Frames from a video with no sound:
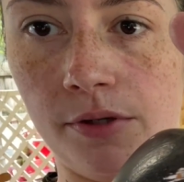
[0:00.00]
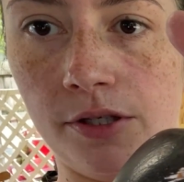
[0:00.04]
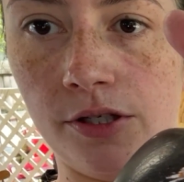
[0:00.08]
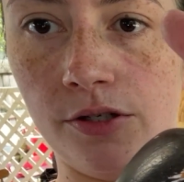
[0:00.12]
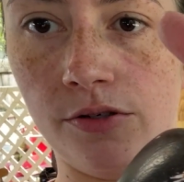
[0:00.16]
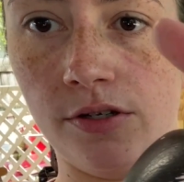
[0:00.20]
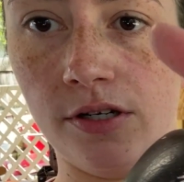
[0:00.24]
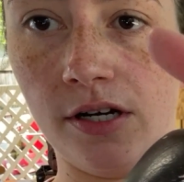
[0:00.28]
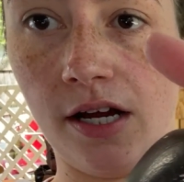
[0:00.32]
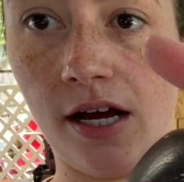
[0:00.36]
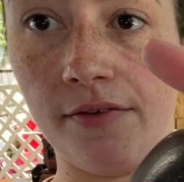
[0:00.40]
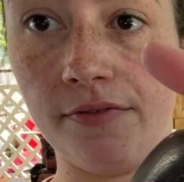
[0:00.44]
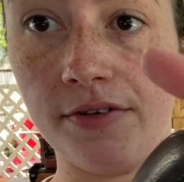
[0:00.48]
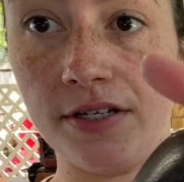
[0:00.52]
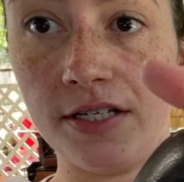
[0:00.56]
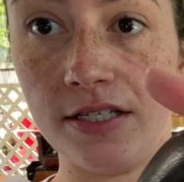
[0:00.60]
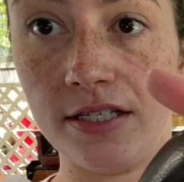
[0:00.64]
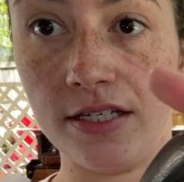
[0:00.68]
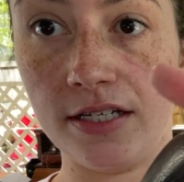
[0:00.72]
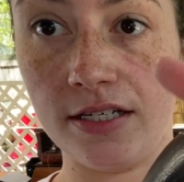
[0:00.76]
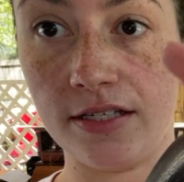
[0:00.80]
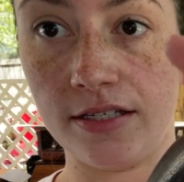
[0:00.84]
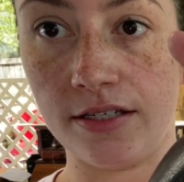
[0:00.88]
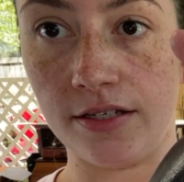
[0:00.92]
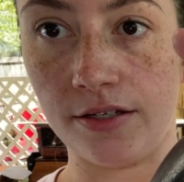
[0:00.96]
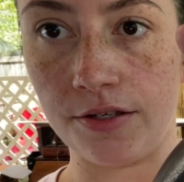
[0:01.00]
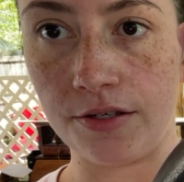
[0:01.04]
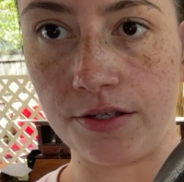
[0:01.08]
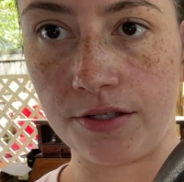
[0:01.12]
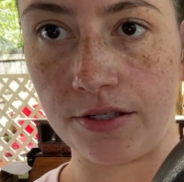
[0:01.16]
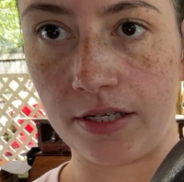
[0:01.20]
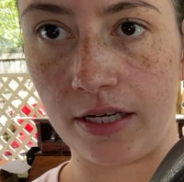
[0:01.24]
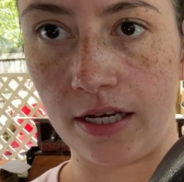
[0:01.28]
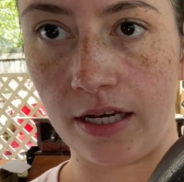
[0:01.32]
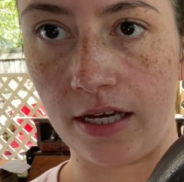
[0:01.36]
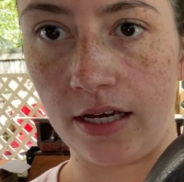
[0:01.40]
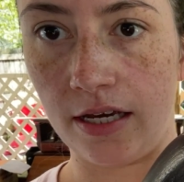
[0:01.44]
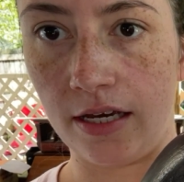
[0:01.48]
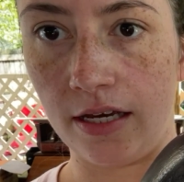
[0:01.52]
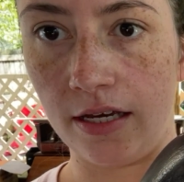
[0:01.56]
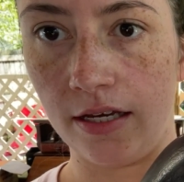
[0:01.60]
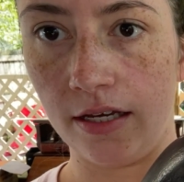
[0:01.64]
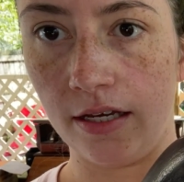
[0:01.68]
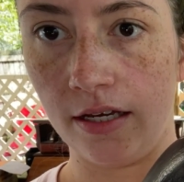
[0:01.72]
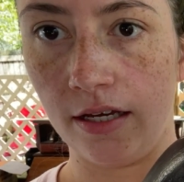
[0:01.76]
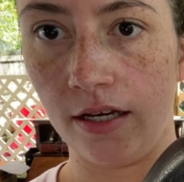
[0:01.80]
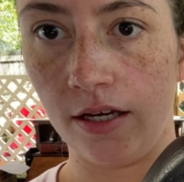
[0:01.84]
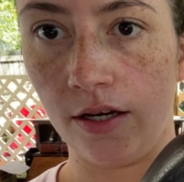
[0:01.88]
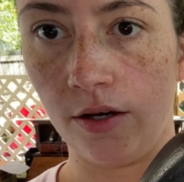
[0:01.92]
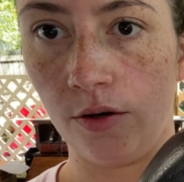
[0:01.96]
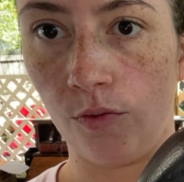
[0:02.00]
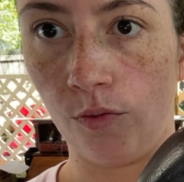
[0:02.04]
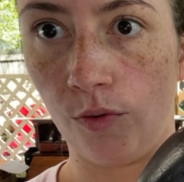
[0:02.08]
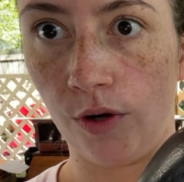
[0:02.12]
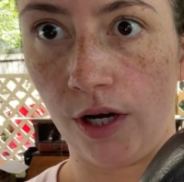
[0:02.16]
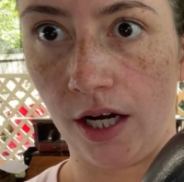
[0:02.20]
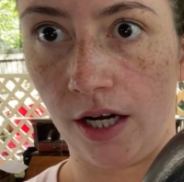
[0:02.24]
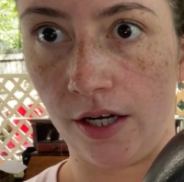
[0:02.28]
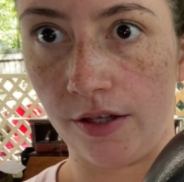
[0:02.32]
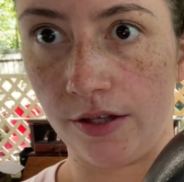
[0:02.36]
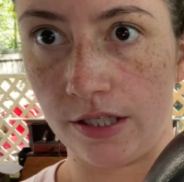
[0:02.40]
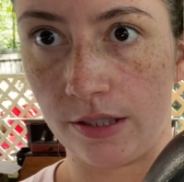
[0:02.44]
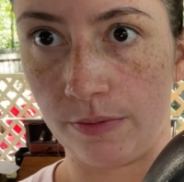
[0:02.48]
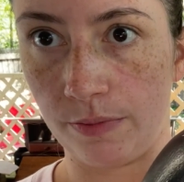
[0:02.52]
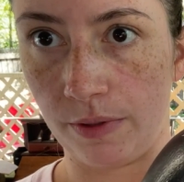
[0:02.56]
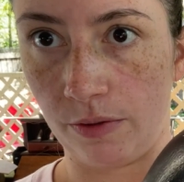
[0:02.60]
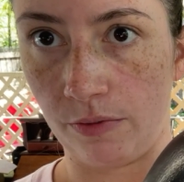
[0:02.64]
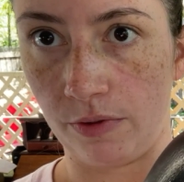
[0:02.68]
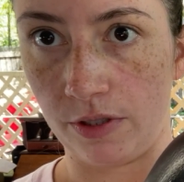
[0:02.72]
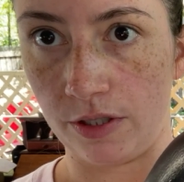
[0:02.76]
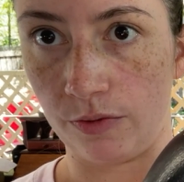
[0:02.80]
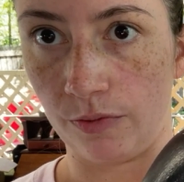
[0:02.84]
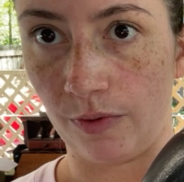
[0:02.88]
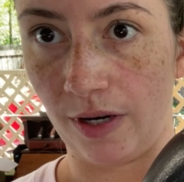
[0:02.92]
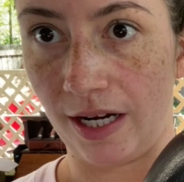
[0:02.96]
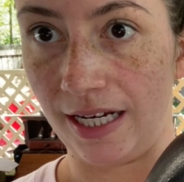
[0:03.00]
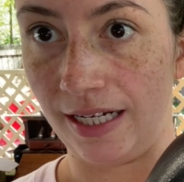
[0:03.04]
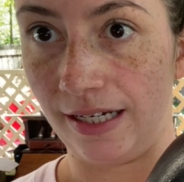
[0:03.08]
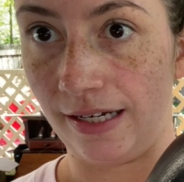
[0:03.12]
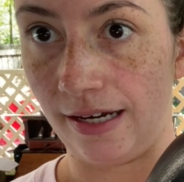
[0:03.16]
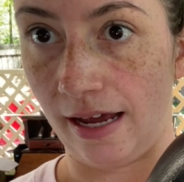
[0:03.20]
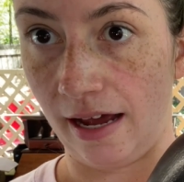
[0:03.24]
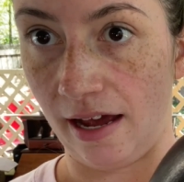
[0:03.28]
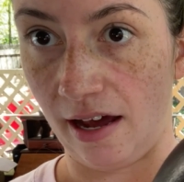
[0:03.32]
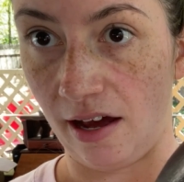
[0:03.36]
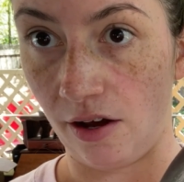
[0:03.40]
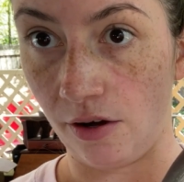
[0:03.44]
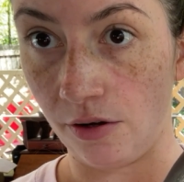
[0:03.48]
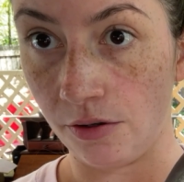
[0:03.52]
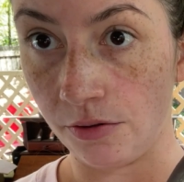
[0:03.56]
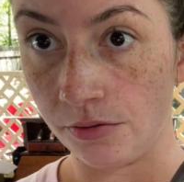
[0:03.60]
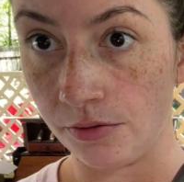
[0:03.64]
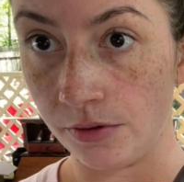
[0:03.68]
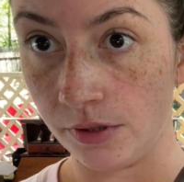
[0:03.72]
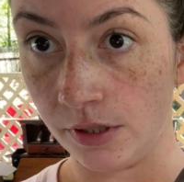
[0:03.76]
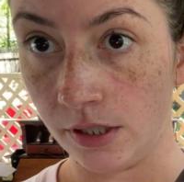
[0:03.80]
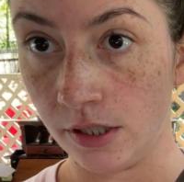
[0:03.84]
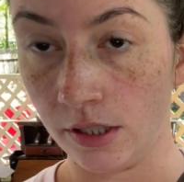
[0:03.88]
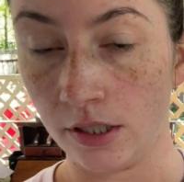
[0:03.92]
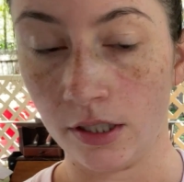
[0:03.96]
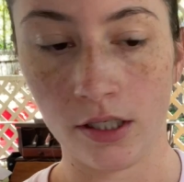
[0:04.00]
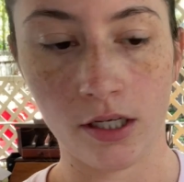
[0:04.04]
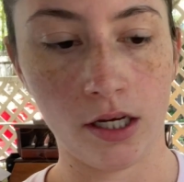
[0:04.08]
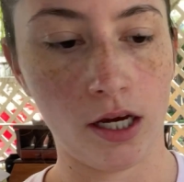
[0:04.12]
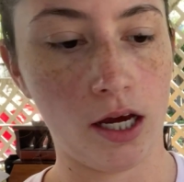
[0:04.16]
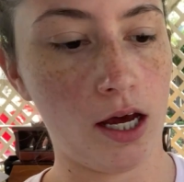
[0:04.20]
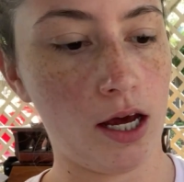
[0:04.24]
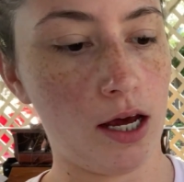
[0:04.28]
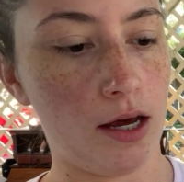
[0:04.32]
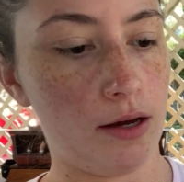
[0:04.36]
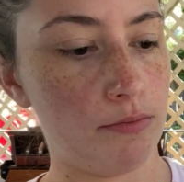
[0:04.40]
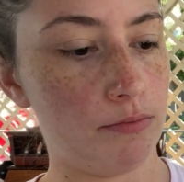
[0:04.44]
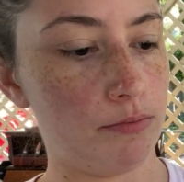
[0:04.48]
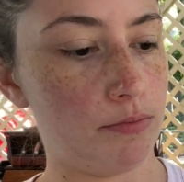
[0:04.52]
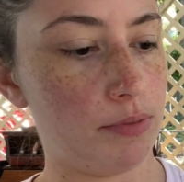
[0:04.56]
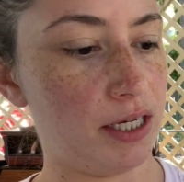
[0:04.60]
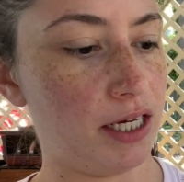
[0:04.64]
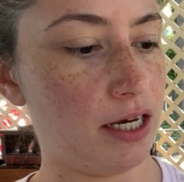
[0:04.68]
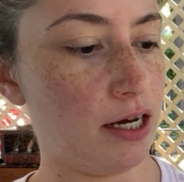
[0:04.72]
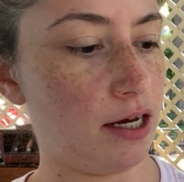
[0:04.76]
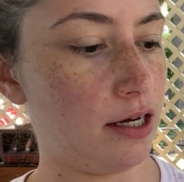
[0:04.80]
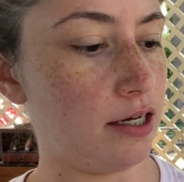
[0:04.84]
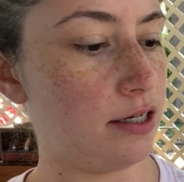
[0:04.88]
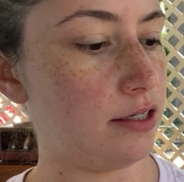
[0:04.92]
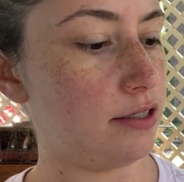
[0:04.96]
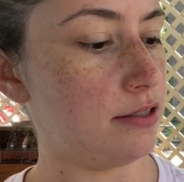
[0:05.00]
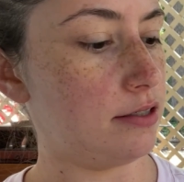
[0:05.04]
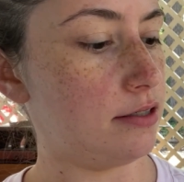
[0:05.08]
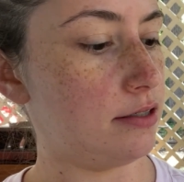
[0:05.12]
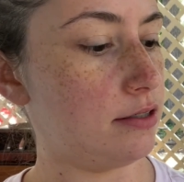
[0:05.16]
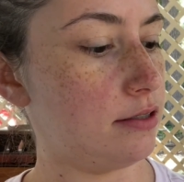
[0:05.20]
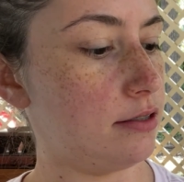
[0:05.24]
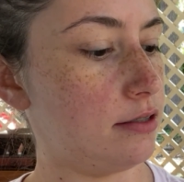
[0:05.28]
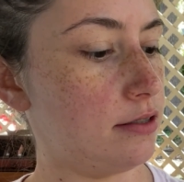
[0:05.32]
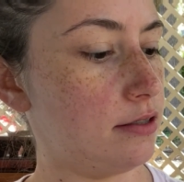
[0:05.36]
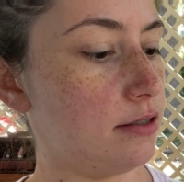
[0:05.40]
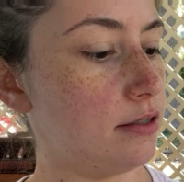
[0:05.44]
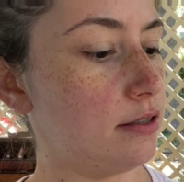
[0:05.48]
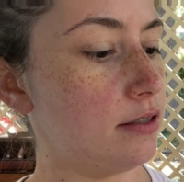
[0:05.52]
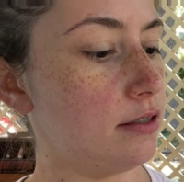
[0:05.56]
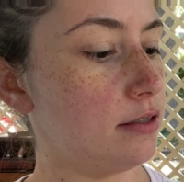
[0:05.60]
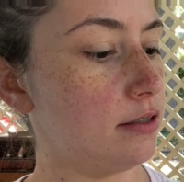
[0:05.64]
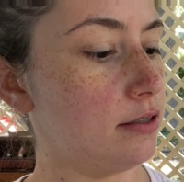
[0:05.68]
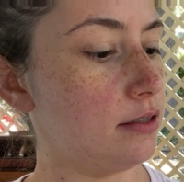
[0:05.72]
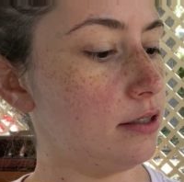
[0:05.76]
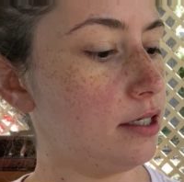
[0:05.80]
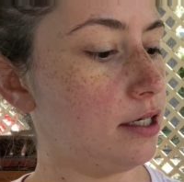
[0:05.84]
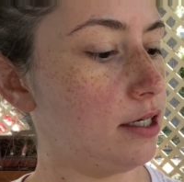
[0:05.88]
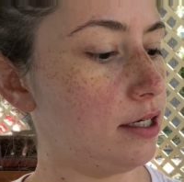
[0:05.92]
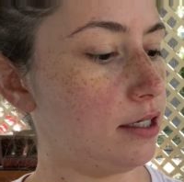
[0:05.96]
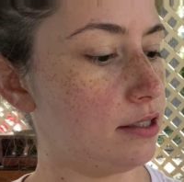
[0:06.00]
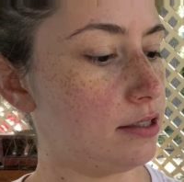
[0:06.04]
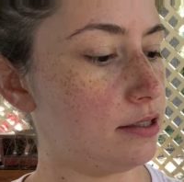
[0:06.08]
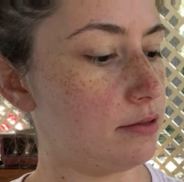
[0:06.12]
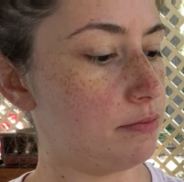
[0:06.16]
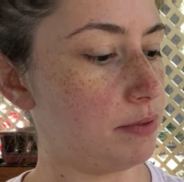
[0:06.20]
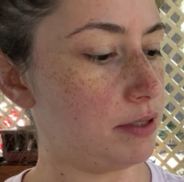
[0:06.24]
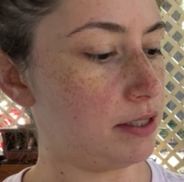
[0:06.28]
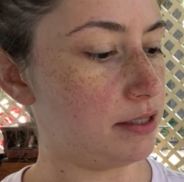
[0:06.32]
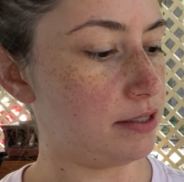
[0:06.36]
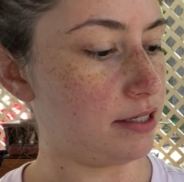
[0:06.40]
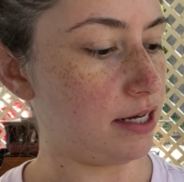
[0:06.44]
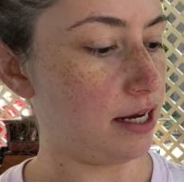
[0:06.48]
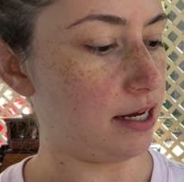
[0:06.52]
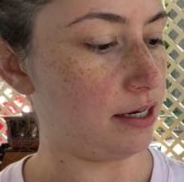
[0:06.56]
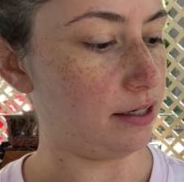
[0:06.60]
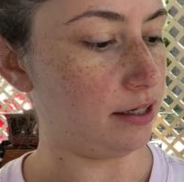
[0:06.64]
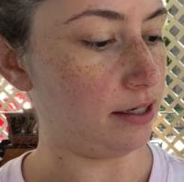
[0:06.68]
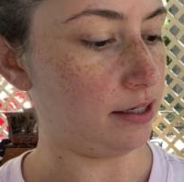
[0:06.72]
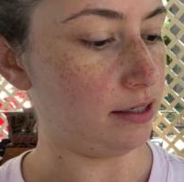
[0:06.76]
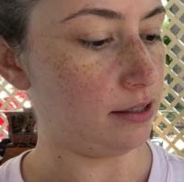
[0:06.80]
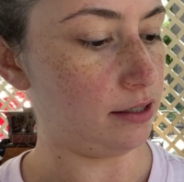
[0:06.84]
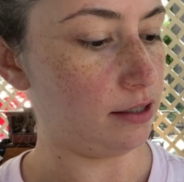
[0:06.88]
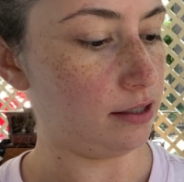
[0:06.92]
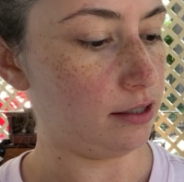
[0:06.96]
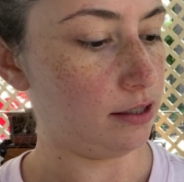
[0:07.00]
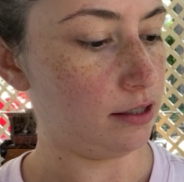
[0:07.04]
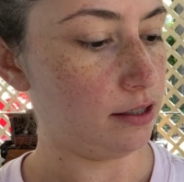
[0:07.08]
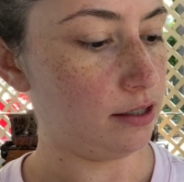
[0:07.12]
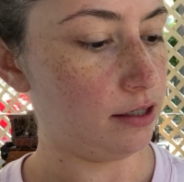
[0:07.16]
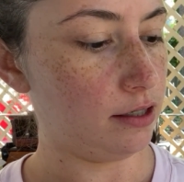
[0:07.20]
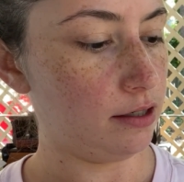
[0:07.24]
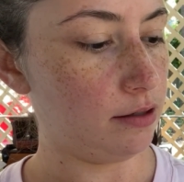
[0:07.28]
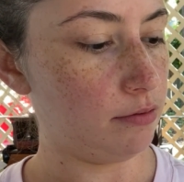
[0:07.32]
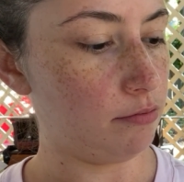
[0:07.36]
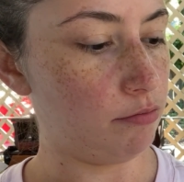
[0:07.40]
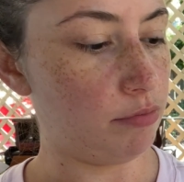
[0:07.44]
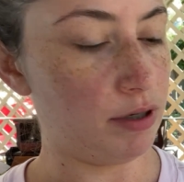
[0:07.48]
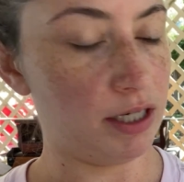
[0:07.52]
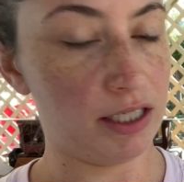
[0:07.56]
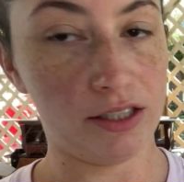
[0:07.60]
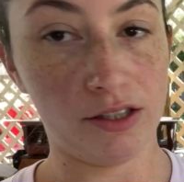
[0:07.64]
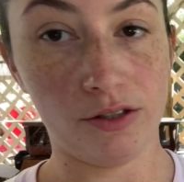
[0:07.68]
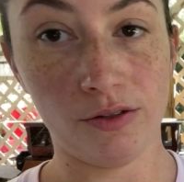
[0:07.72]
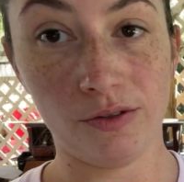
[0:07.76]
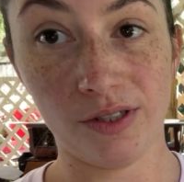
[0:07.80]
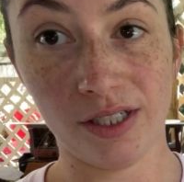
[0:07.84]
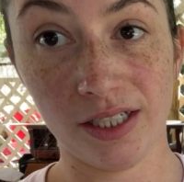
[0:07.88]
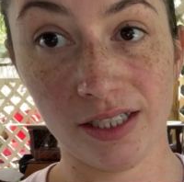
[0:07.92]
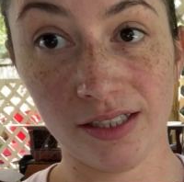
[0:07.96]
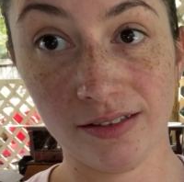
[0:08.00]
You can obviously still see where the split was right now because it's been sanded, but you